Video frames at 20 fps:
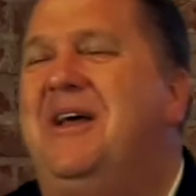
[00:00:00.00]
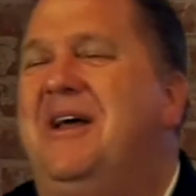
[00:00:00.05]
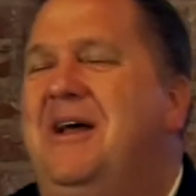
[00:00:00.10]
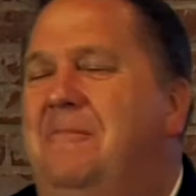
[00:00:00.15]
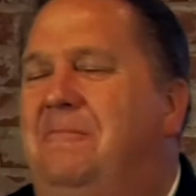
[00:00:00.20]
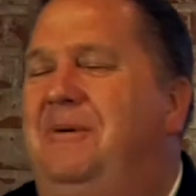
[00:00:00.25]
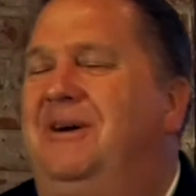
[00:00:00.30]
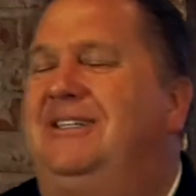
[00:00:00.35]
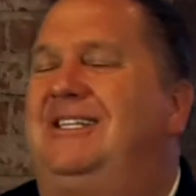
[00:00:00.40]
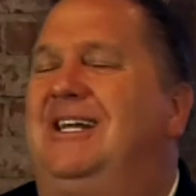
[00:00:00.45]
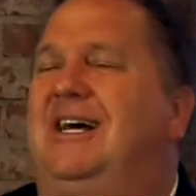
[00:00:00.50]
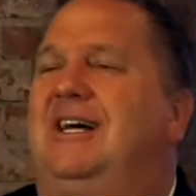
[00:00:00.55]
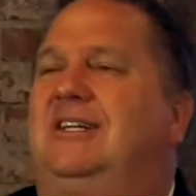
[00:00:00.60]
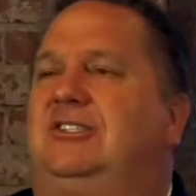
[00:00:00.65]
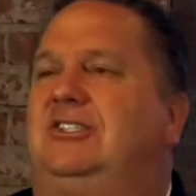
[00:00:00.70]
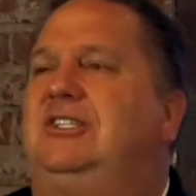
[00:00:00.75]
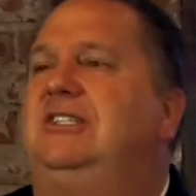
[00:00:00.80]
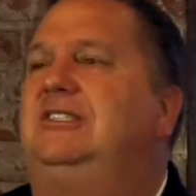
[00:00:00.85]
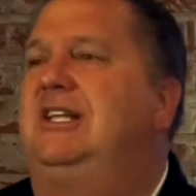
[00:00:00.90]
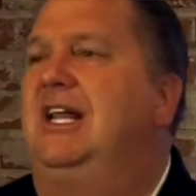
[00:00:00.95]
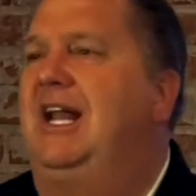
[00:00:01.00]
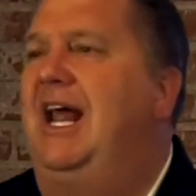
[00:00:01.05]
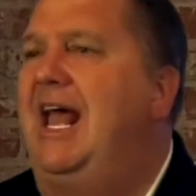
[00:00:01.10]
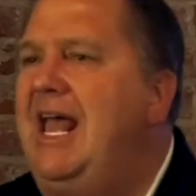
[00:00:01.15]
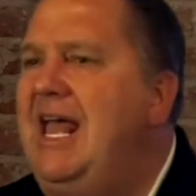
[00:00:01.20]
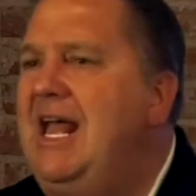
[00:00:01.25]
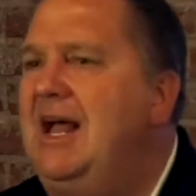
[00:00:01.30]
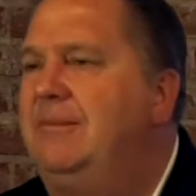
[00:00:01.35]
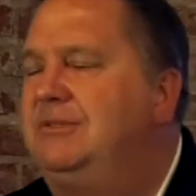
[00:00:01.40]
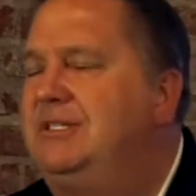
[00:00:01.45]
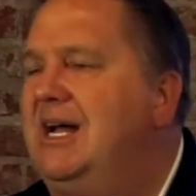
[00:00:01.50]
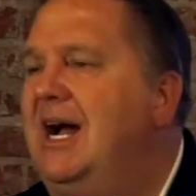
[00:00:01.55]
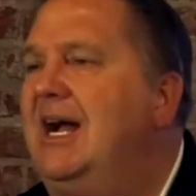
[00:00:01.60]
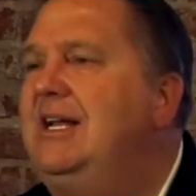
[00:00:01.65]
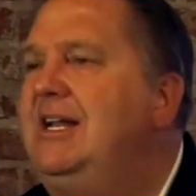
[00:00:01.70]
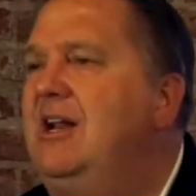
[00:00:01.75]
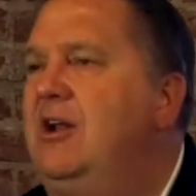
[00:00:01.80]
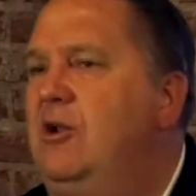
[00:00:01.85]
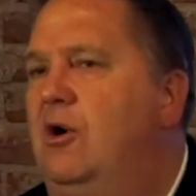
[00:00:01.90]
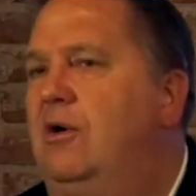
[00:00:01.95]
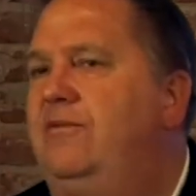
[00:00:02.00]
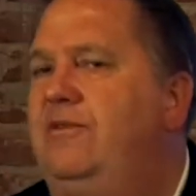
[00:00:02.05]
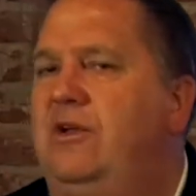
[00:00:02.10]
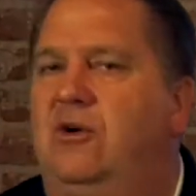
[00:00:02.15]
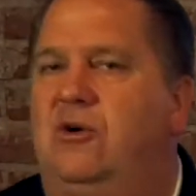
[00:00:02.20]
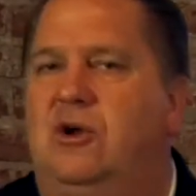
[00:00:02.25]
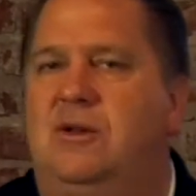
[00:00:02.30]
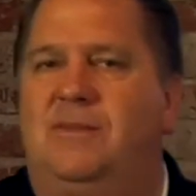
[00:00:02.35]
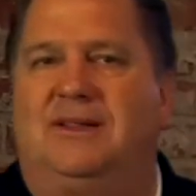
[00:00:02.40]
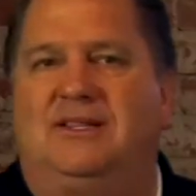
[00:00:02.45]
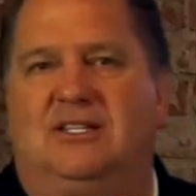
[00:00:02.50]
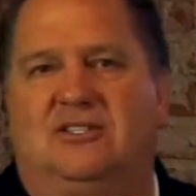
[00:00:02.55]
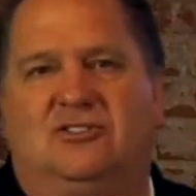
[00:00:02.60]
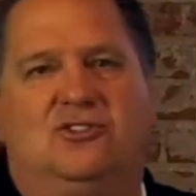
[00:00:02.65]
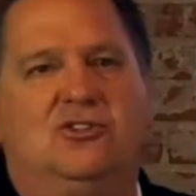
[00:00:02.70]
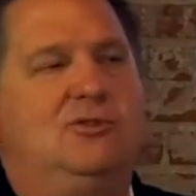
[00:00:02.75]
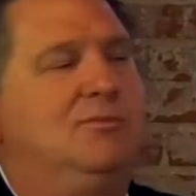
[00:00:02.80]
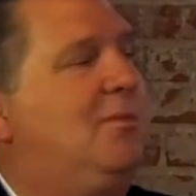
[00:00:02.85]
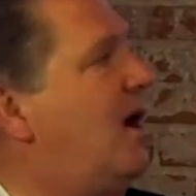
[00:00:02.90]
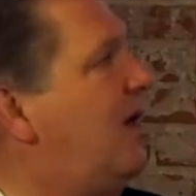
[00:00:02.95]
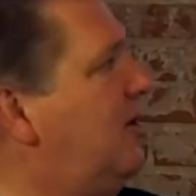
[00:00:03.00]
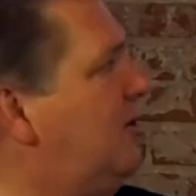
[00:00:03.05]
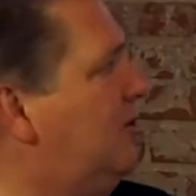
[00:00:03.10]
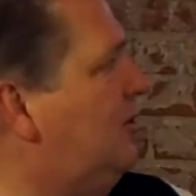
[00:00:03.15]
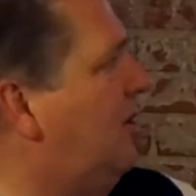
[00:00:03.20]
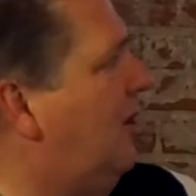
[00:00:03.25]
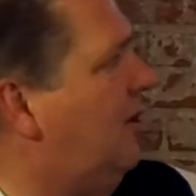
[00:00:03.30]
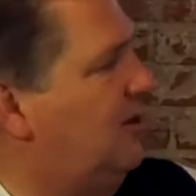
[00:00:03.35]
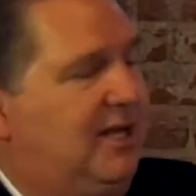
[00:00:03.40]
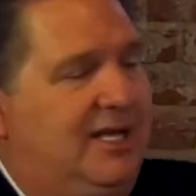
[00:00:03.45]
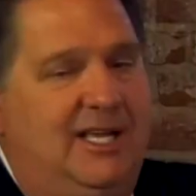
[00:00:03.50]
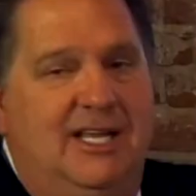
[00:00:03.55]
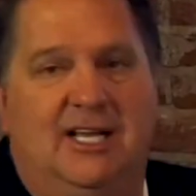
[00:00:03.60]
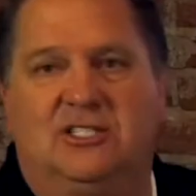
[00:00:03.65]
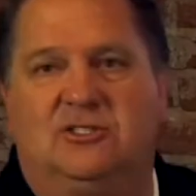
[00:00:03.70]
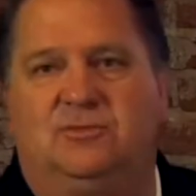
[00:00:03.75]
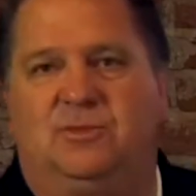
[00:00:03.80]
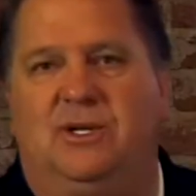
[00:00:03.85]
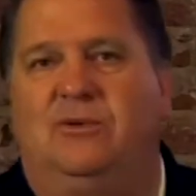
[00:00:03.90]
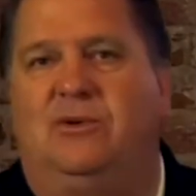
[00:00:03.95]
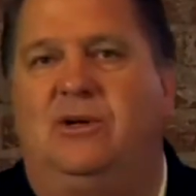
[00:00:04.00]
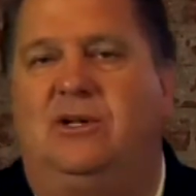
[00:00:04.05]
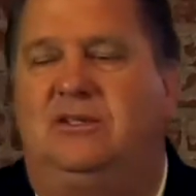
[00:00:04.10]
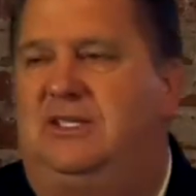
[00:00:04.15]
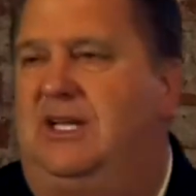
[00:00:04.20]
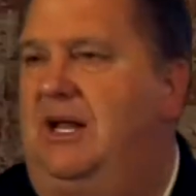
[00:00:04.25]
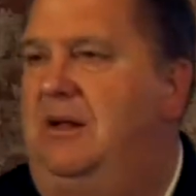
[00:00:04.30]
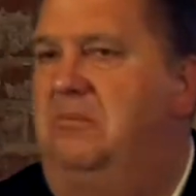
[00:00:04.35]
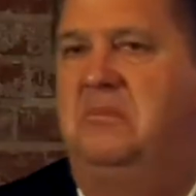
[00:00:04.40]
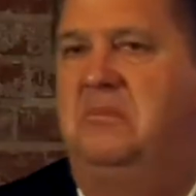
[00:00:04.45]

But she said, hey, I'm dying to know, have you heard about this new model called eXp Realty?